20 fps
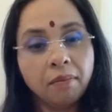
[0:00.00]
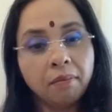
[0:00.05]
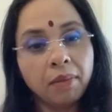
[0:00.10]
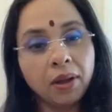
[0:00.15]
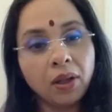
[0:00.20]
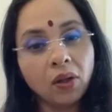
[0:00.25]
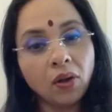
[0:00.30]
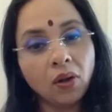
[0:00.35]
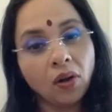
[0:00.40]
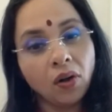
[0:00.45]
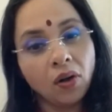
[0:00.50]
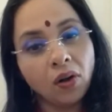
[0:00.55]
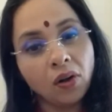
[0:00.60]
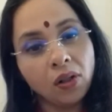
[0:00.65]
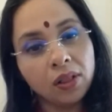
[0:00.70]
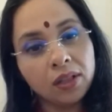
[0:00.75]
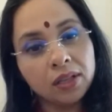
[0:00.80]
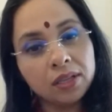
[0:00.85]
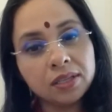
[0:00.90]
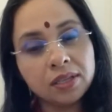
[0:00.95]
by
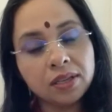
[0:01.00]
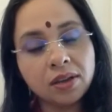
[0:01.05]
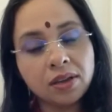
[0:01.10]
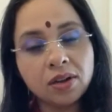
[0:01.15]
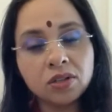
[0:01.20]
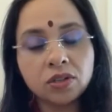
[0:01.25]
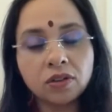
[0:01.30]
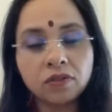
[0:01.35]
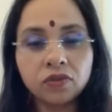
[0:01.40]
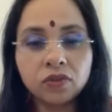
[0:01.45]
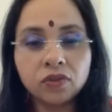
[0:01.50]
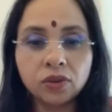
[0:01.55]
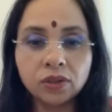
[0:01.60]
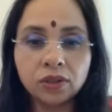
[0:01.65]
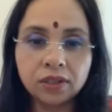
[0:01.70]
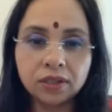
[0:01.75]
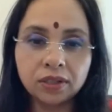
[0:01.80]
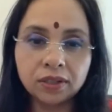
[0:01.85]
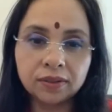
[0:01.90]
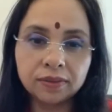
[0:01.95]
all the seers of
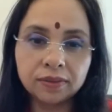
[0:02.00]
truth